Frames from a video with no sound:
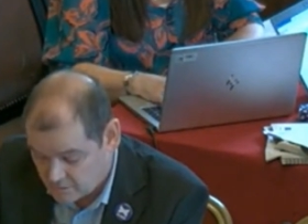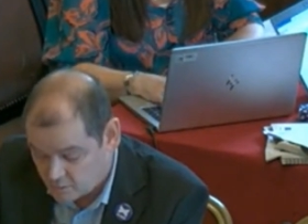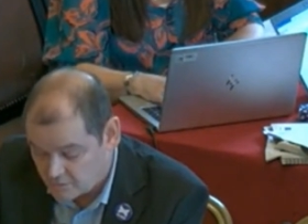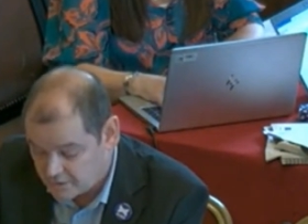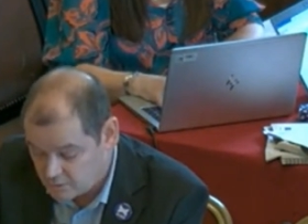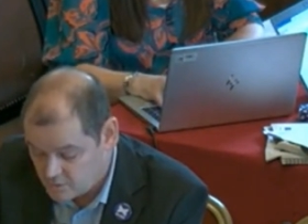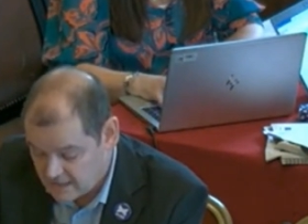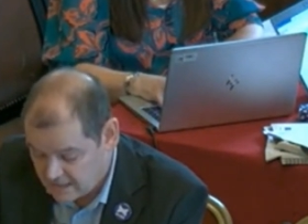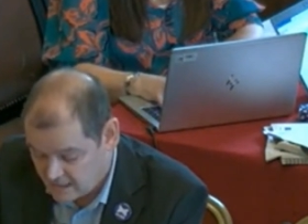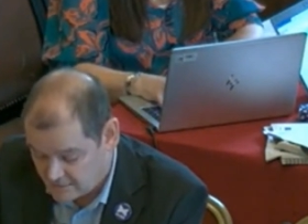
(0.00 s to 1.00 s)
or the
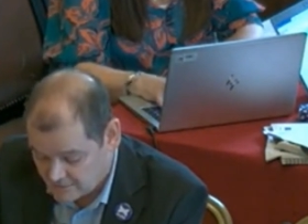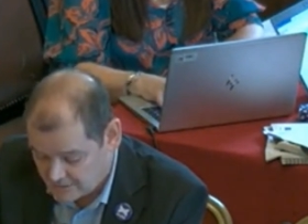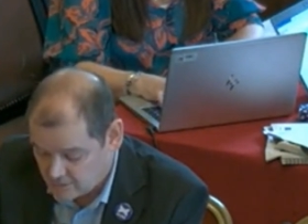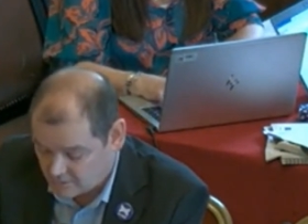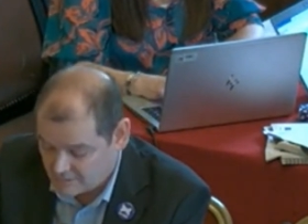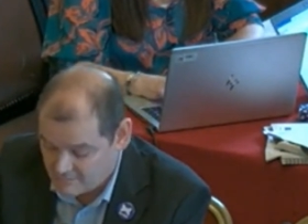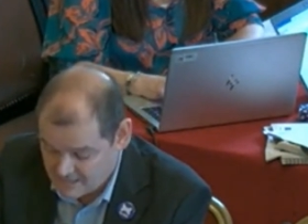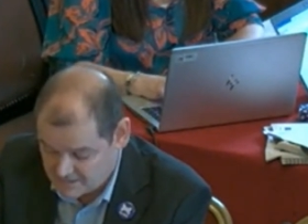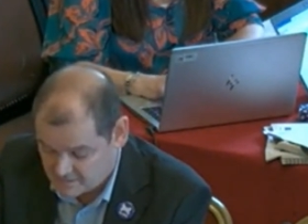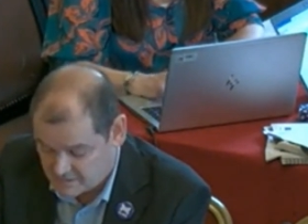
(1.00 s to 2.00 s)
UK Government on a
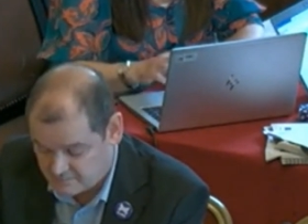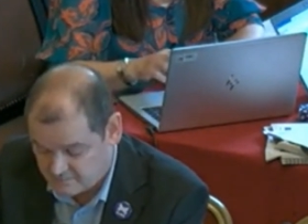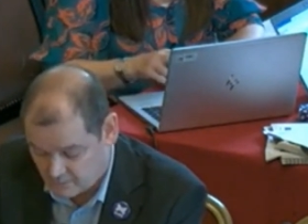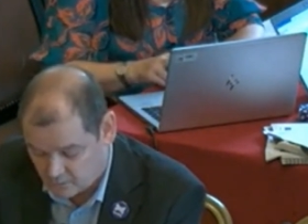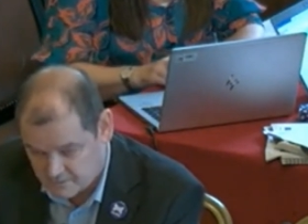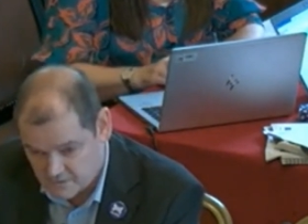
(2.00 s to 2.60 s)
matter that involves